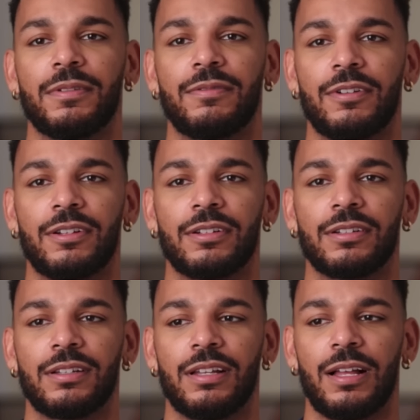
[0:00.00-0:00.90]
we were
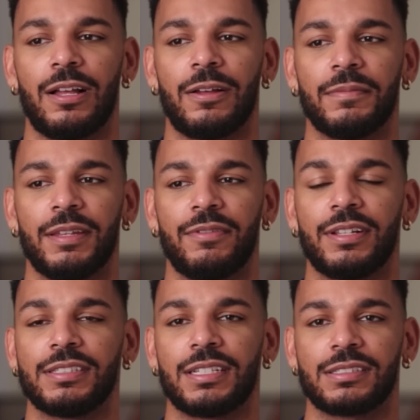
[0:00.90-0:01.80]
wrong, um, it
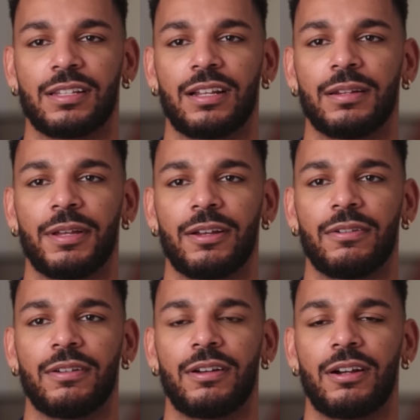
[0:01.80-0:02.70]
really says a lot
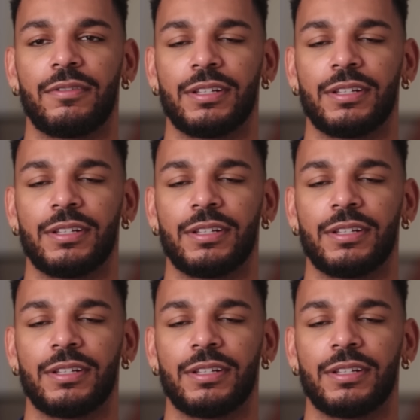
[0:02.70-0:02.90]
about our